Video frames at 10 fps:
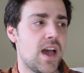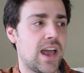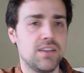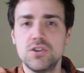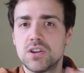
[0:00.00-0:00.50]

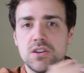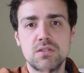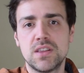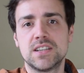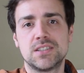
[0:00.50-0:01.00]
And if you can
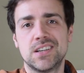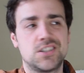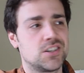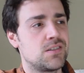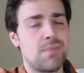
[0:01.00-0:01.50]
do this,
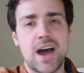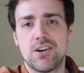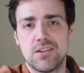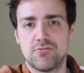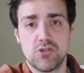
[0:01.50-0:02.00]
it's just a matter of